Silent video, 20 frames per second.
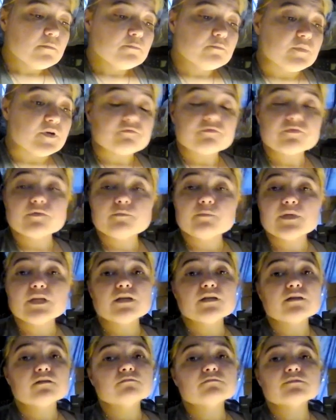But for
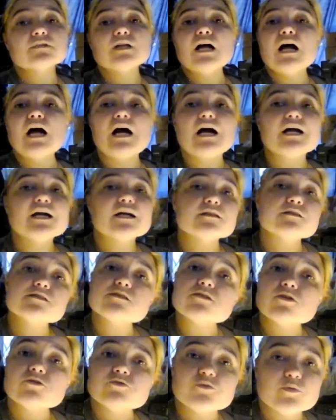me, I had to
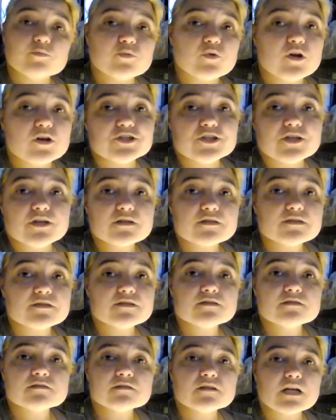start doing
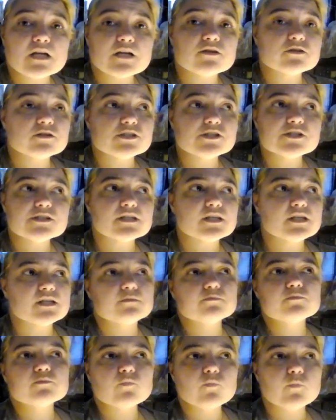projects. I couldn't just
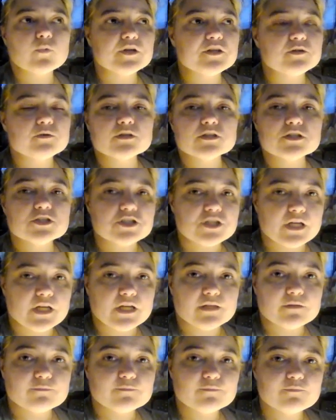keep redoing the
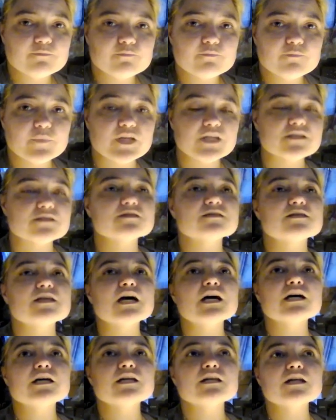chain, because
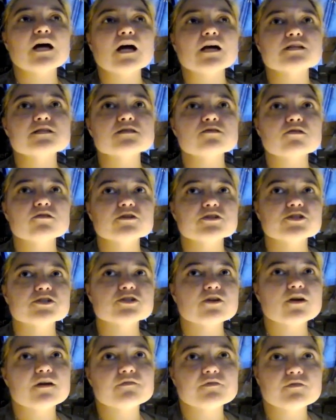then I started
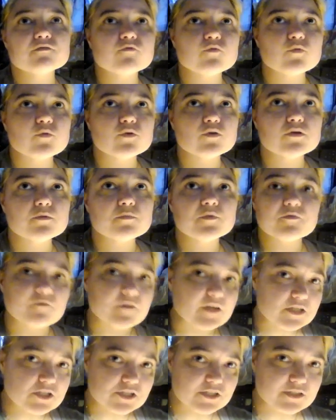striving for
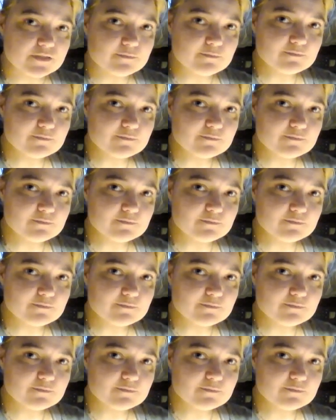perfection.